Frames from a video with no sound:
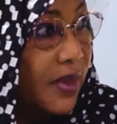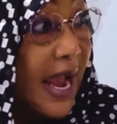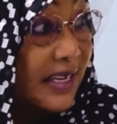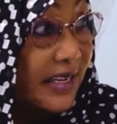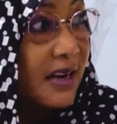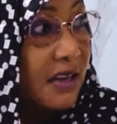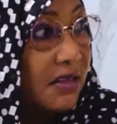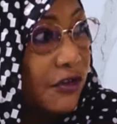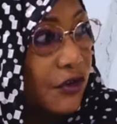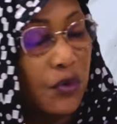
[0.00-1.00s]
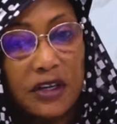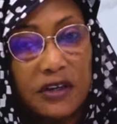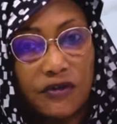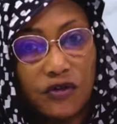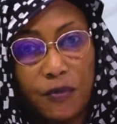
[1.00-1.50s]
Ideally, this is what it
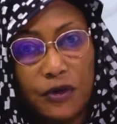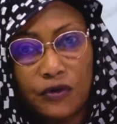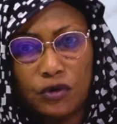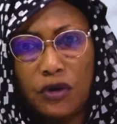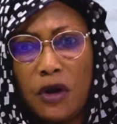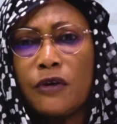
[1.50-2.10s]
is supposed to do.